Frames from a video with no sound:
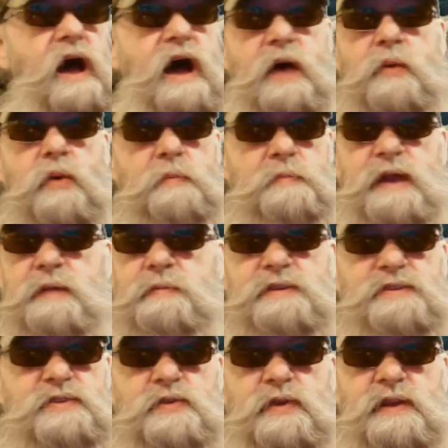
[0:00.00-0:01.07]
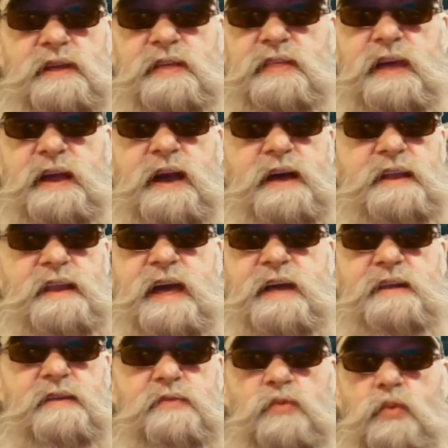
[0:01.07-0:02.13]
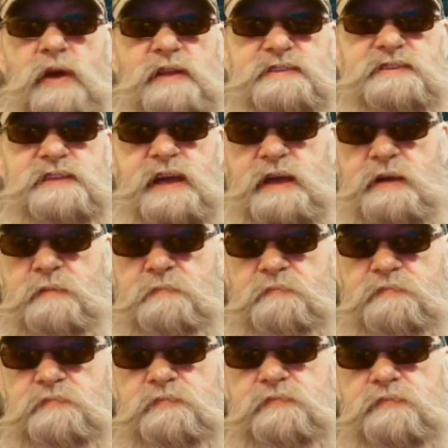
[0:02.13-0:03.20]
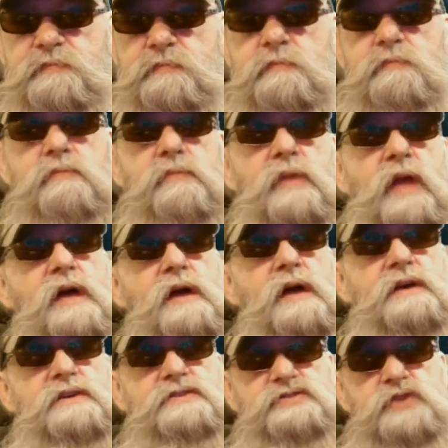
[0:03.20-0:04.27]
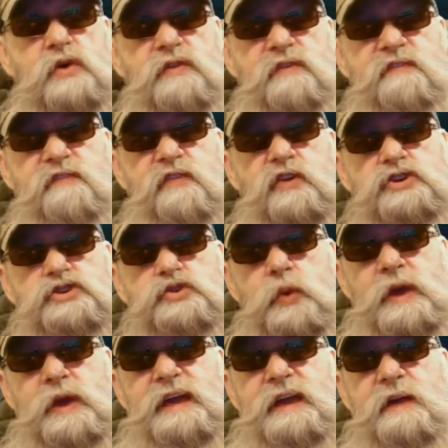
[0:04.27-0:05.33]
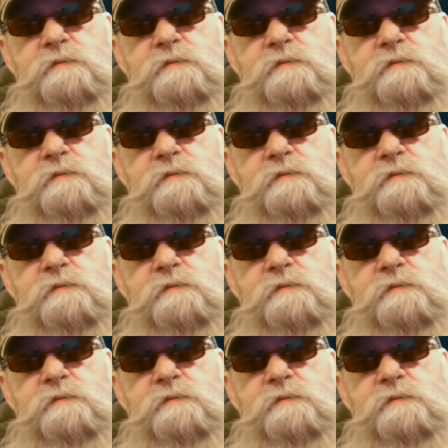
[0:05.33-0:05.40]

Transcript: I won't be able to do anything on that Wednesday. So the first week